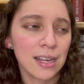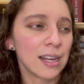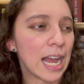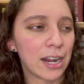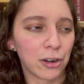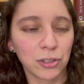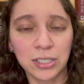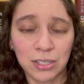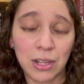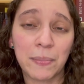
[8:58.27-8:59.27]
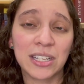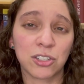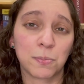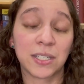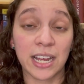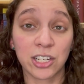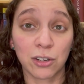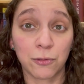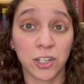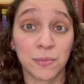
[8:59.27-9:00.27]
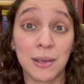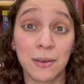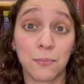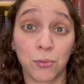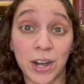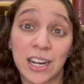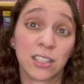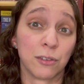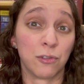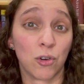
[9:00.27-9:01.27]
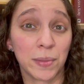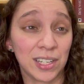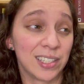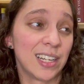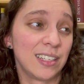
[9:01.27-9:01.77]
I don't know. So that means there's potential for it to maybe break the formula a